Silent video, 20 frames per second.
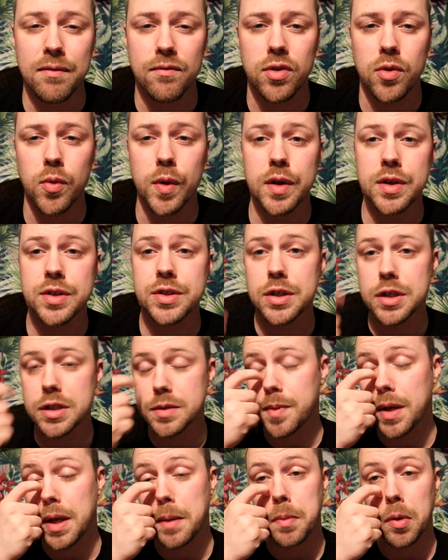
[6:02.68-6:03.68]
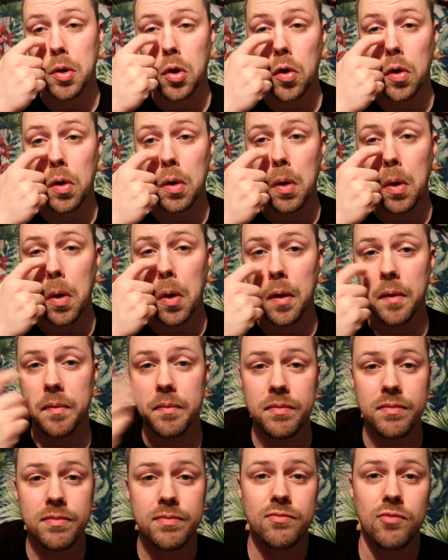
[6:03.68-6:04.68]
influencers, people on,
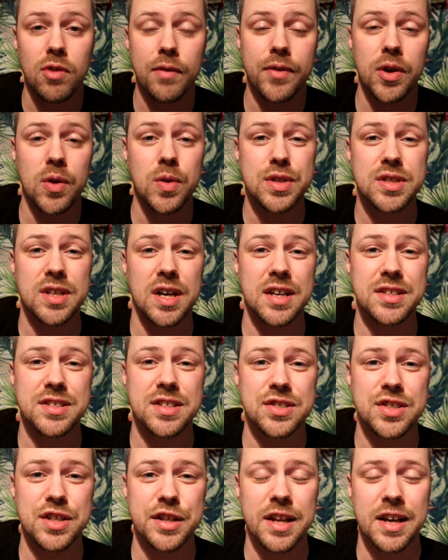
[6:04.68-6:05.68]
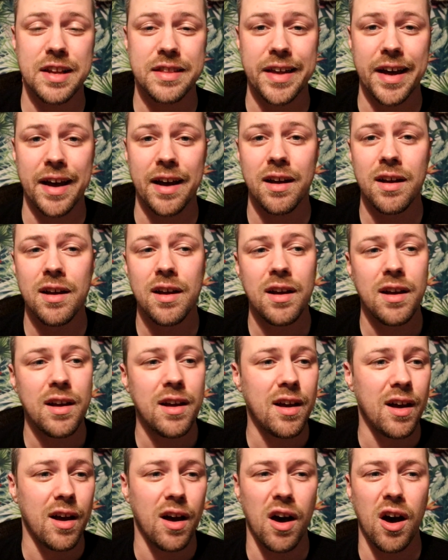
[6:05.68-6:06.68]
on review sites and shit like that.
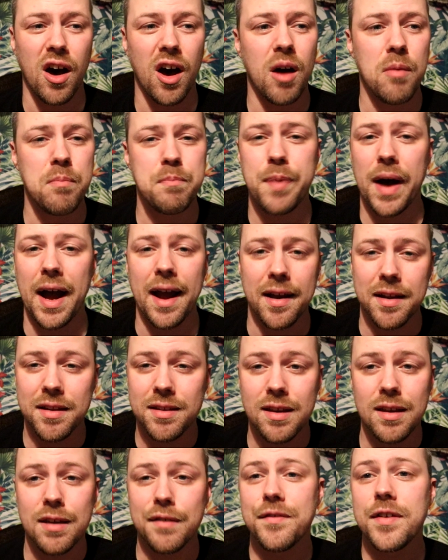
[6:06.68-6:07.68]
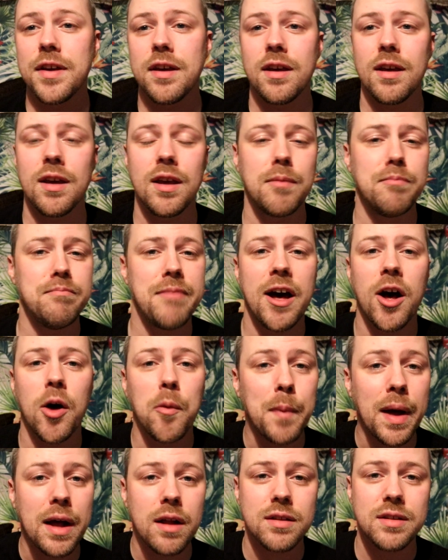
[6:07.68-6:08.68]
Uh, Banger T V,
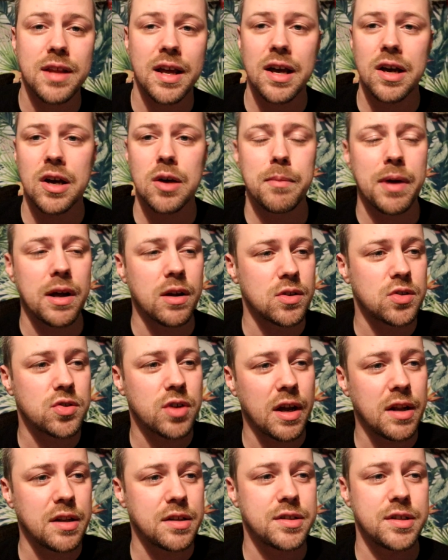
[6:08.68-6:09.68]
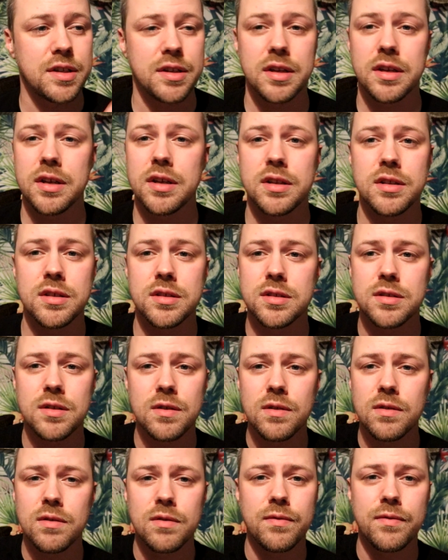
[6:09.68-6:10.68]
Metal Meltdown, Metal
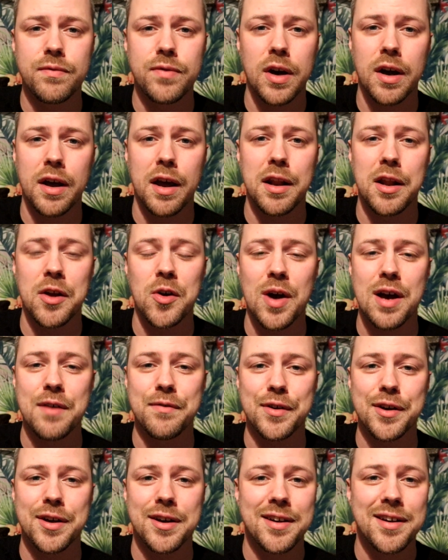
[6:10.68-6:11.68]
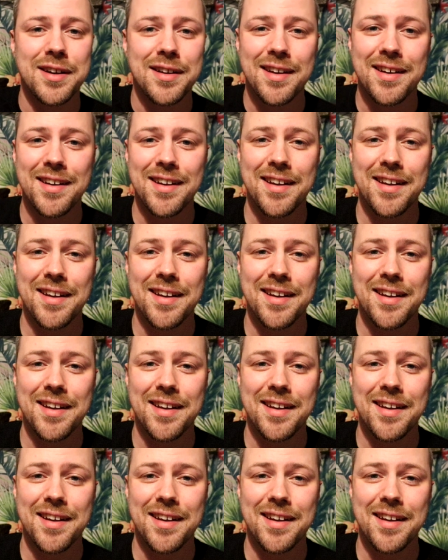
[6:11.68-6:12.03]
Trenches, fucking whoever.